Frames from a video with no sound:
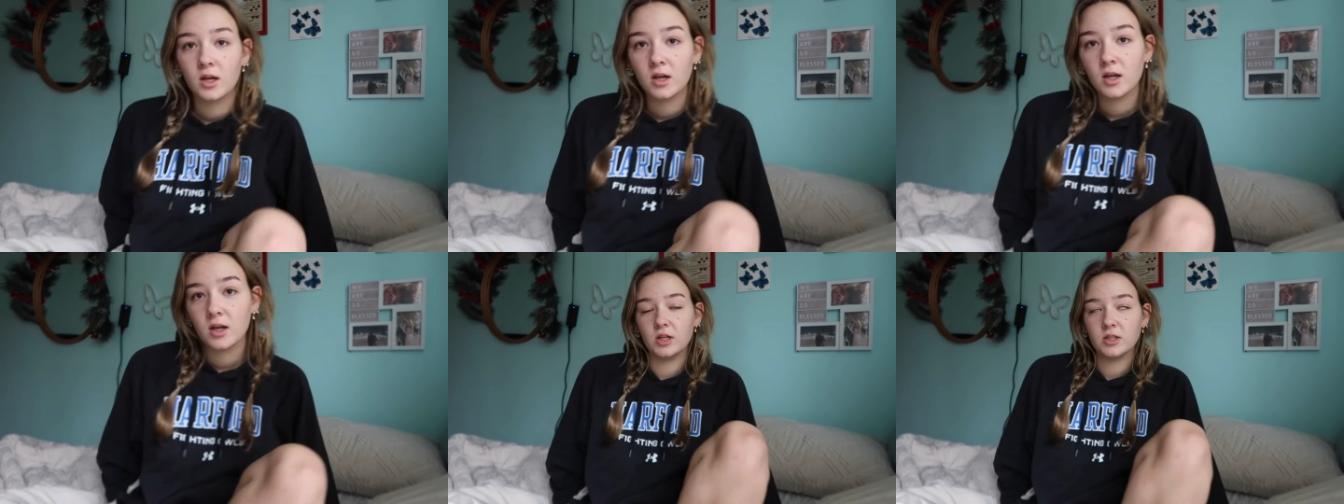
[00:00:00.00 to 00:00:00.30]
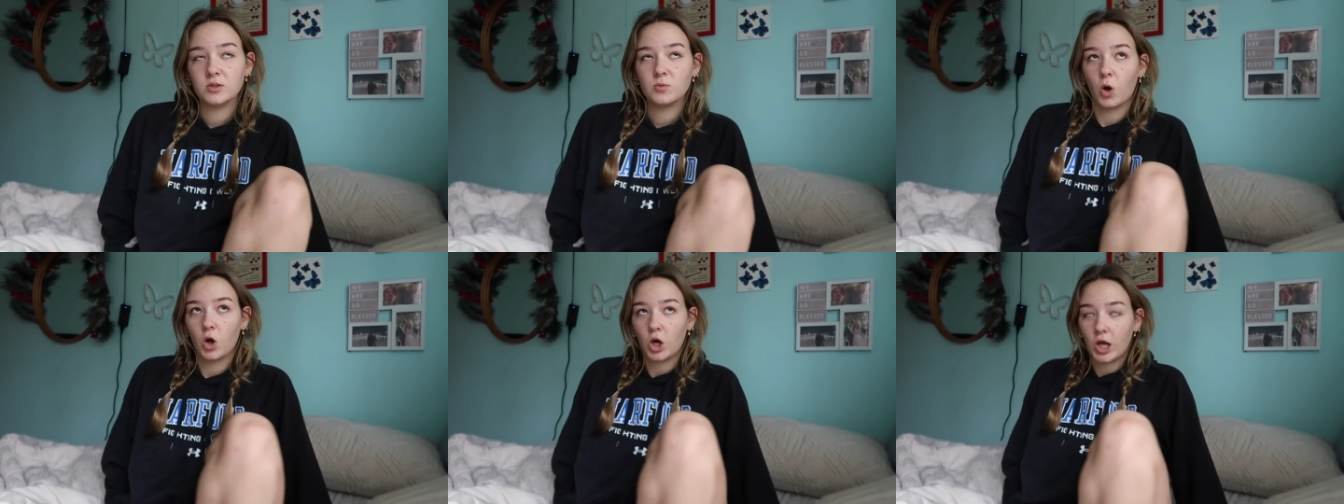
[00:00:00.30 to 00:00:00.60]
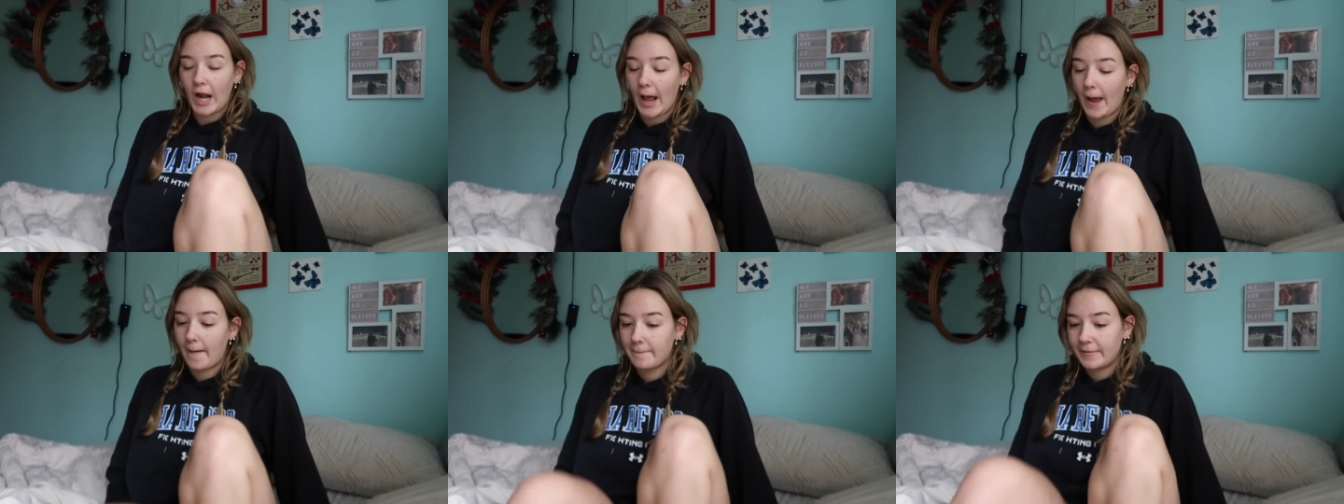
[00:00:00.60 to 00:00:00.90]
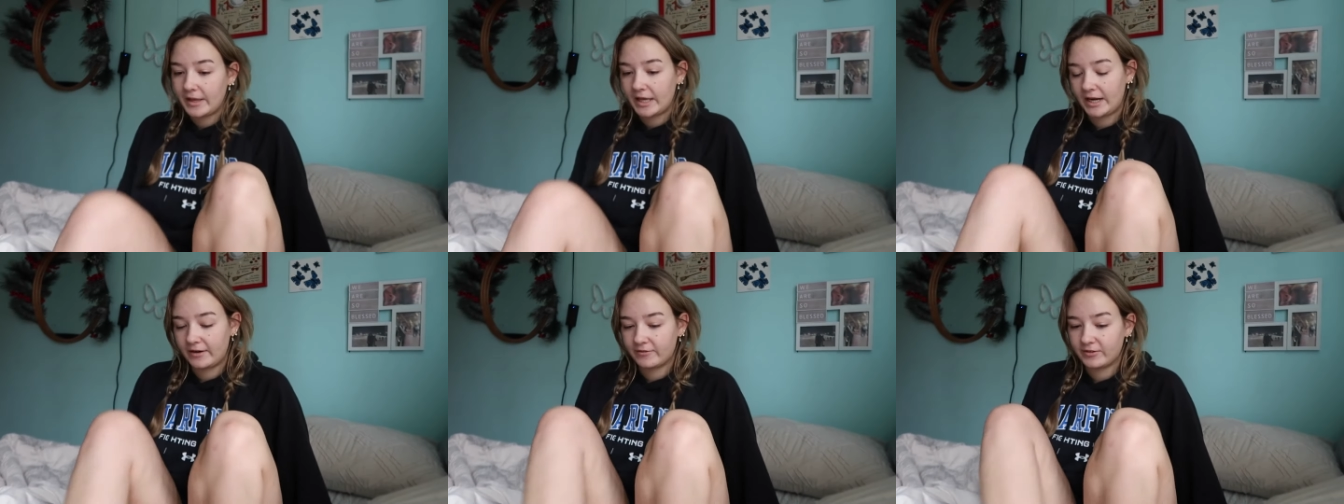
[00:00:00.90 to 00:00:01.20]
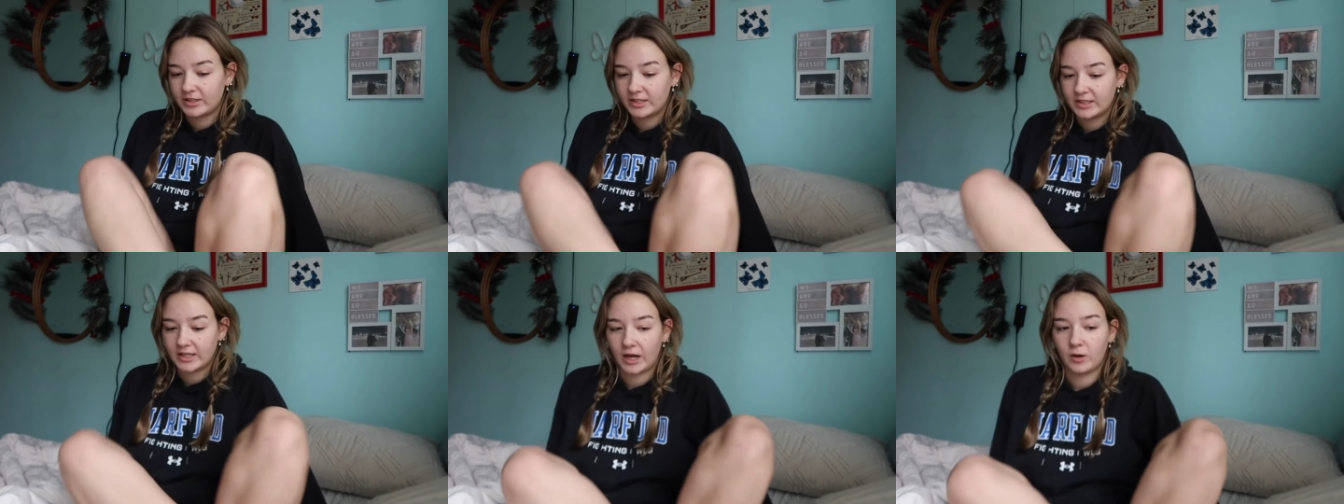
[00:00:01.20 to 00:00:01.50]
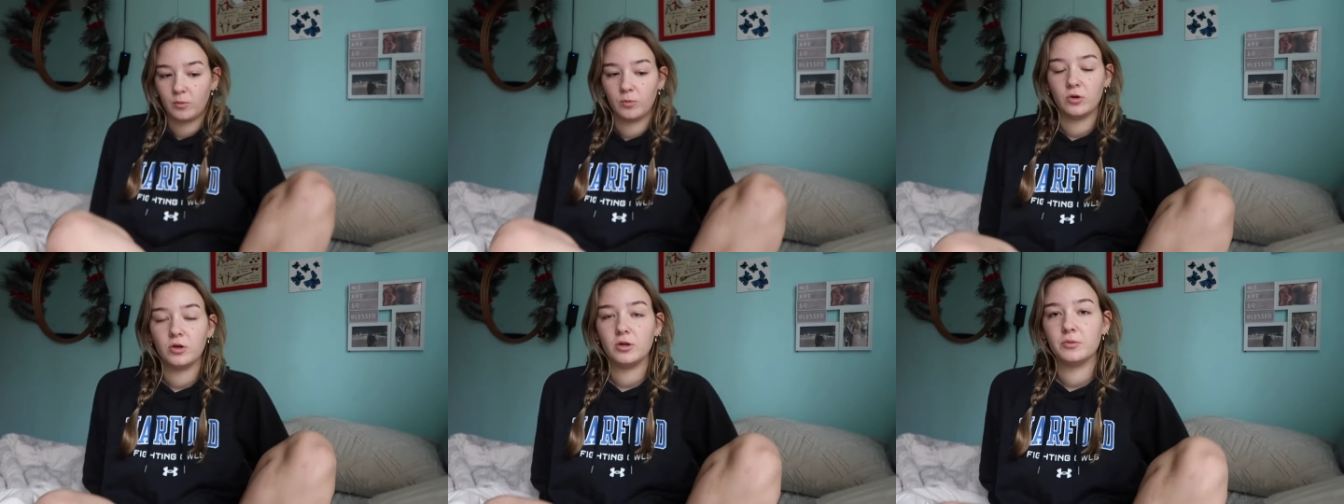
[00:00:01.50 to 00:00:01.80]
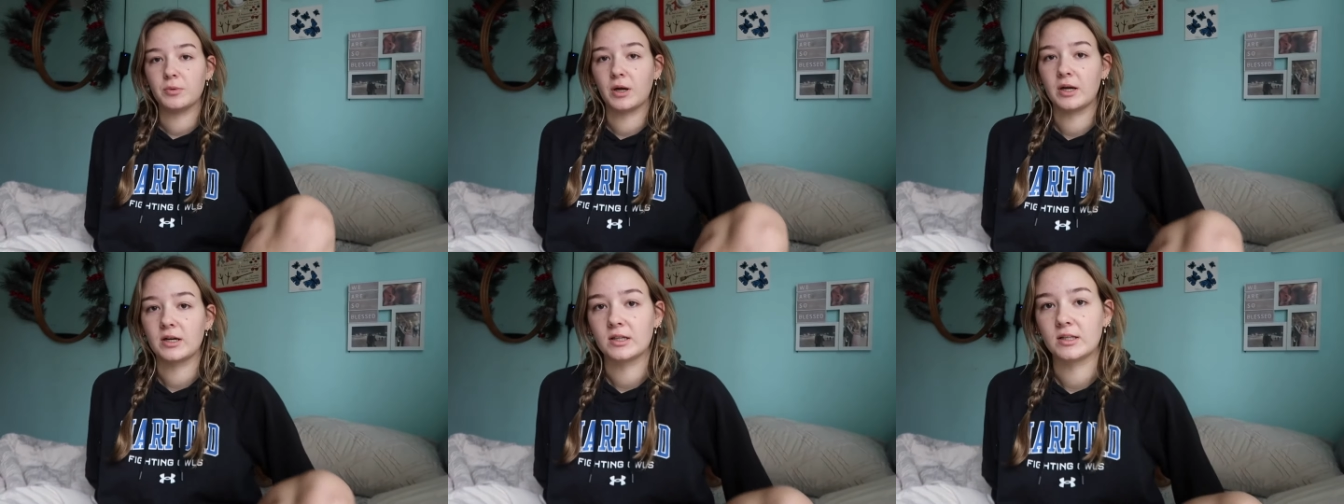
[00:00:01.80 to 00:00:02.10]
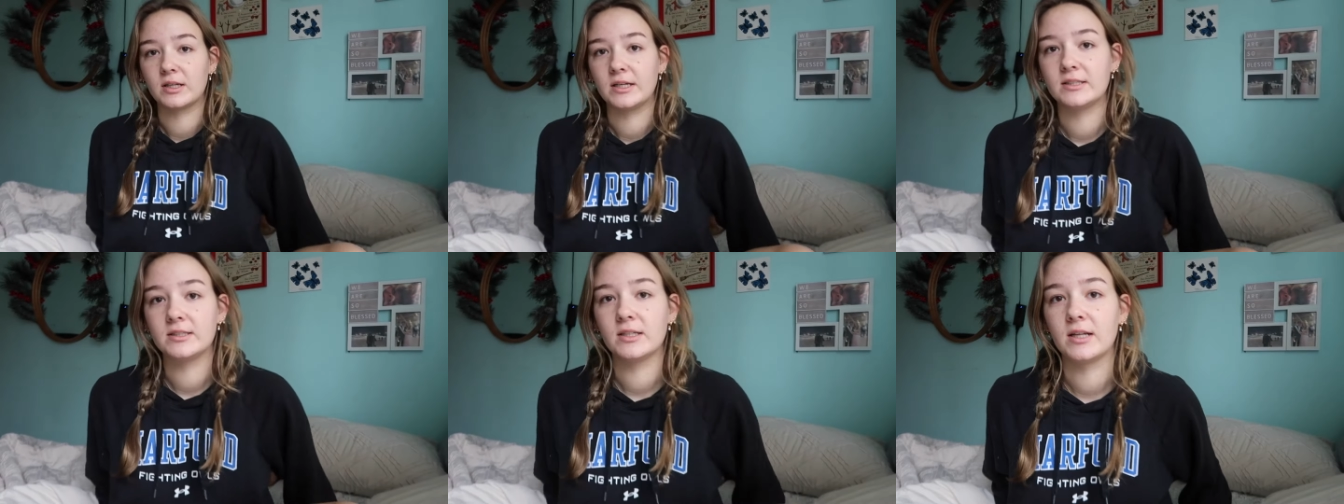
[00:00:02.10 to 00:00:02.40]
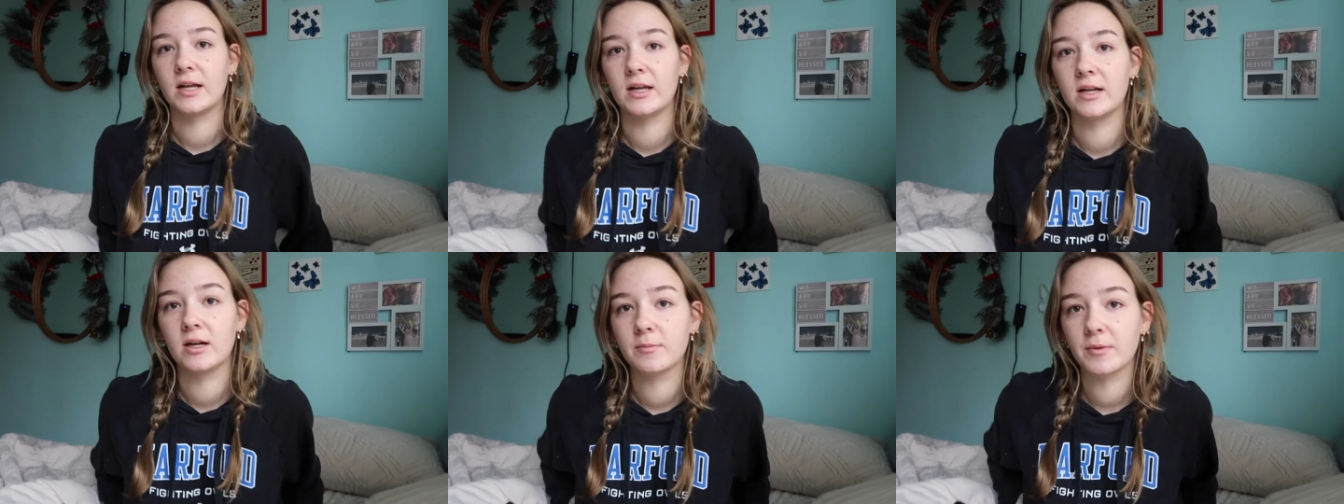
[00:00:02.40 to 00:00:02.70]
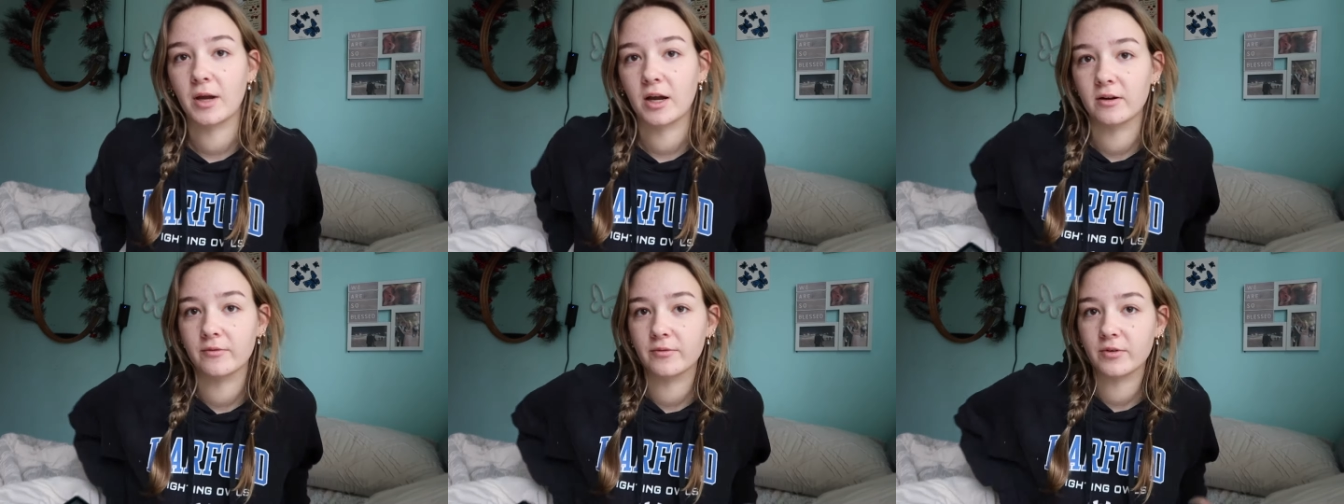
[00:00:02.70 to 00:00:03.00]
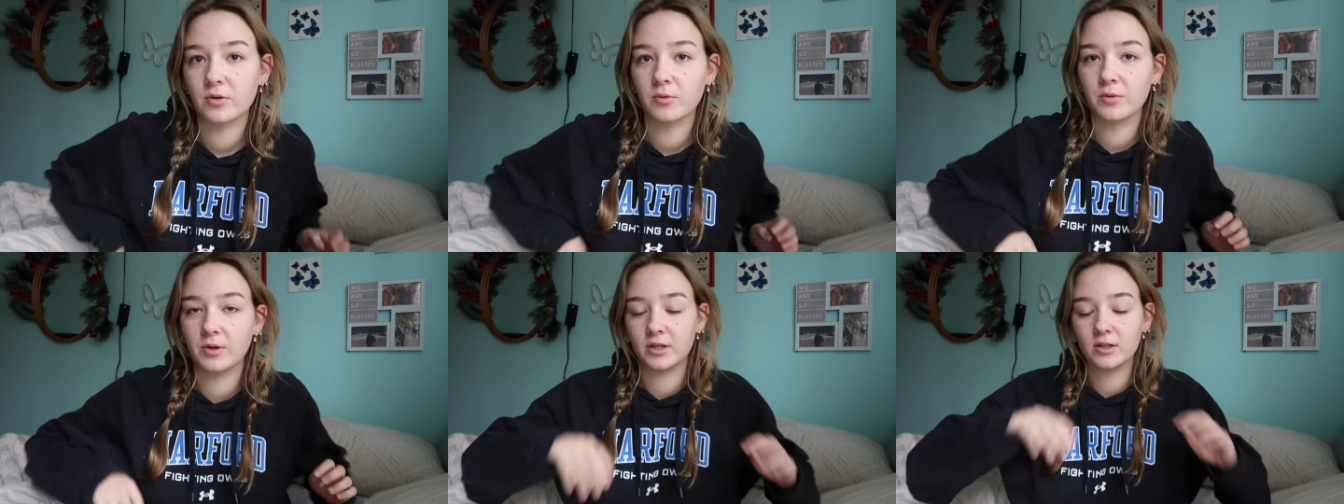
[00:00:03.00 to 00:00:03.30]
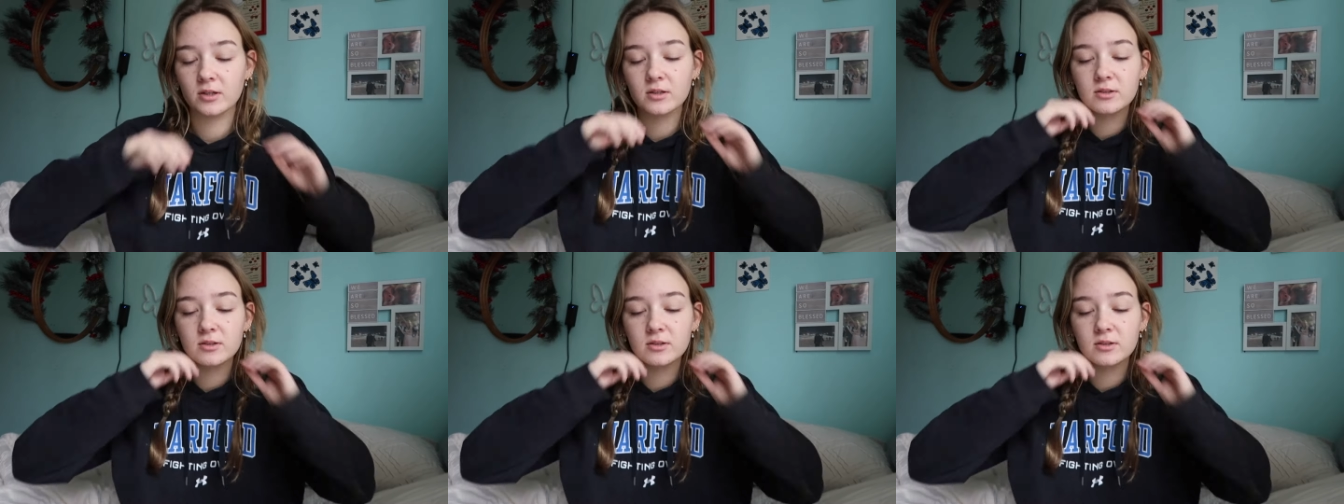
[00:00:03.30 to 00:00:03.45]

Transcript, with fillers: just woken up and everything. I woke up kind of late today and I'm kind of annoyed.